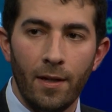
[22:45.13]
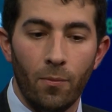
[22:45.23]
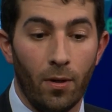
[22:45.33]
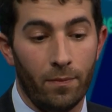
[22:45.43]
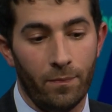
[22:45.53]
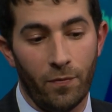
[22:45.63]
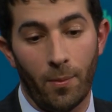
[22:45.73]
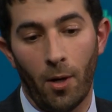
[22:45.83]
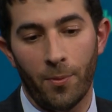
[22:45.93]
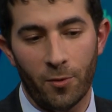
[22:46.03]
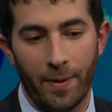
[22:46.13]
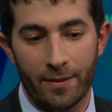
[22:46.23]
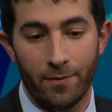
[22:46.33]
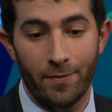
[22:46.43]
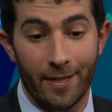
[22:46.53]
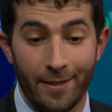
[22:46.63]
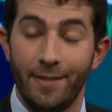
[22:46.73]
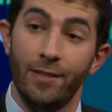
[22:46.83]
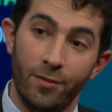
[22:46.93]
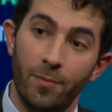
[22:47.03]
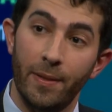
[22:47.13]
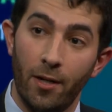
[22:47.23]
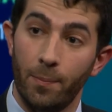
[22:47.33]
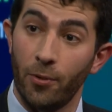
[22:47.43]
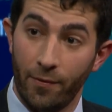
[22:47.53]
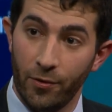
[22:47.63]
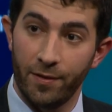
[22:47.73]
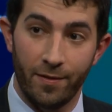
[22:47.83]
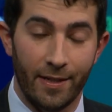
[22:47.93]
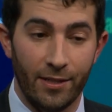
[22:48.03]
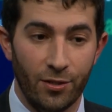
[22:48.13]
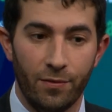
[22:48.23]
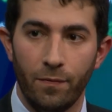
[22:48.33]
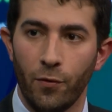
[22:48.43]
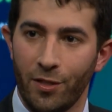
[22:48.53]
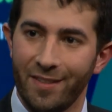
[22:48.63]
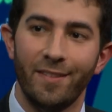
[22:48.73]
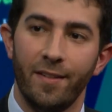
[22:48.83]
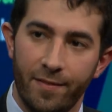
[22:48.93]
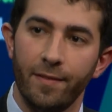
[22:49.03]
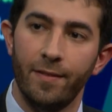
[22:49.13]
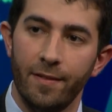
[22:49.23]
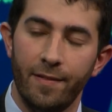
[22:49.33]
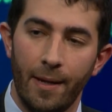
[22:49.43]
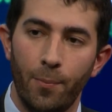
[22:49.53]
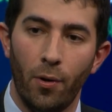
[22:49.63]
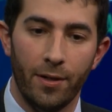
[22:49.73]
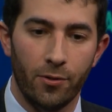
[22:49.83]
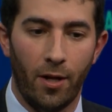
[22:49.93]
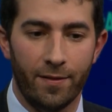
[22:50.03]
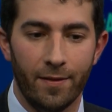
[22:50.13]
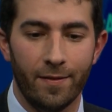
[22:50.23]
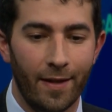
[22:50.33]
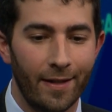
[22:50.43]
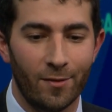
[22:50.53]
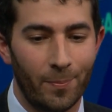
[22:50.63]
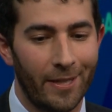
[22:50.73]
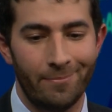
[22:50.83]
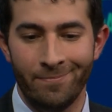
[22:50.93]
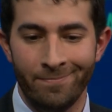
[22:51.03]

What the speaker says: Well, from our perspective, it continues to be our preference, again, just for consistency standpoint across the states, but